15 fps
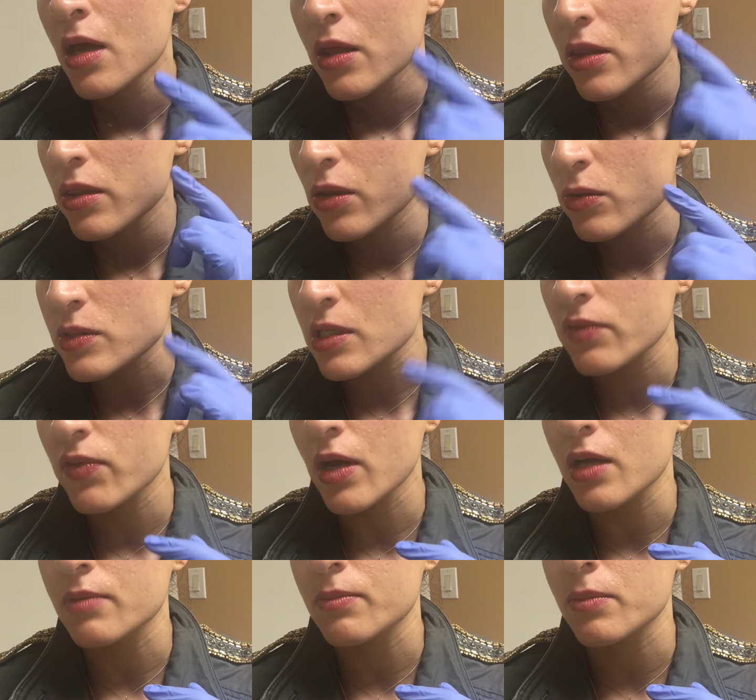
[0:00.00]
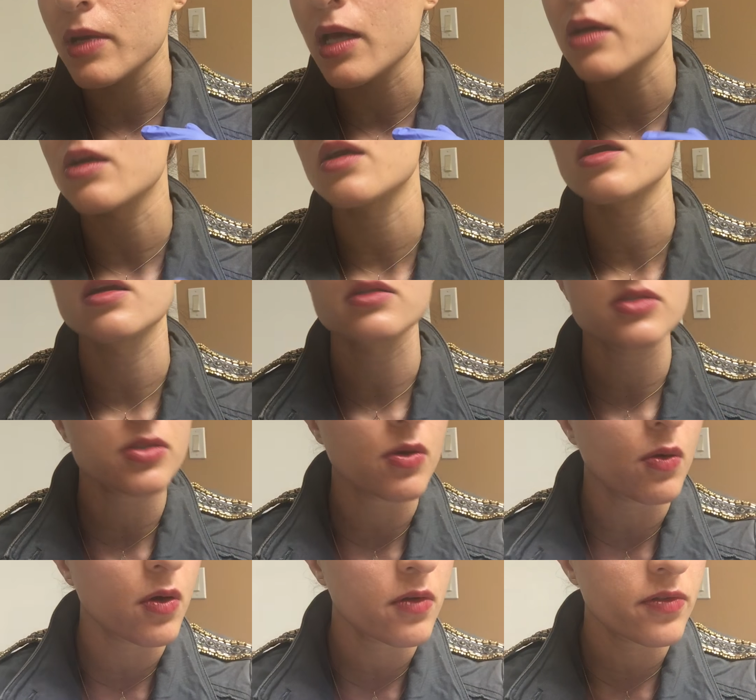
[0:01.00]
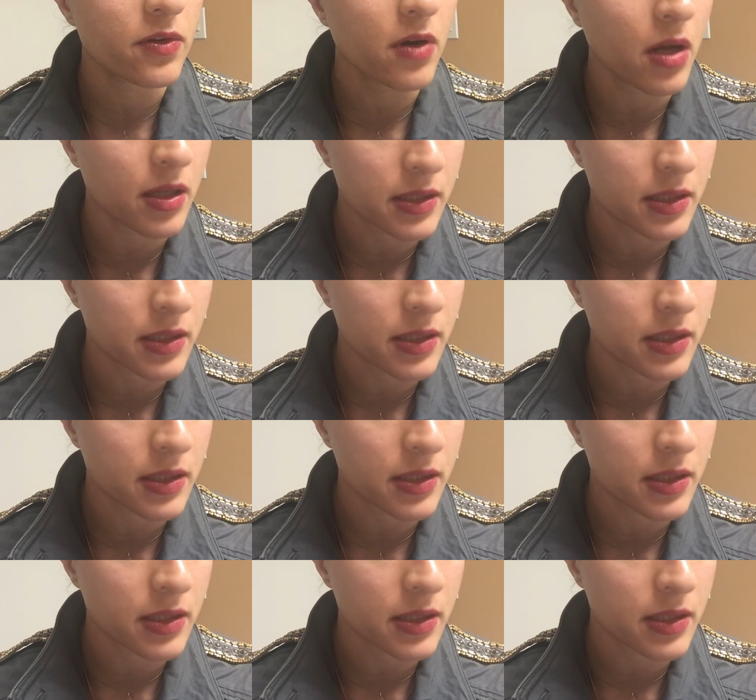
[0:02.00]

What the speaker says: Those have gotten better. So overall,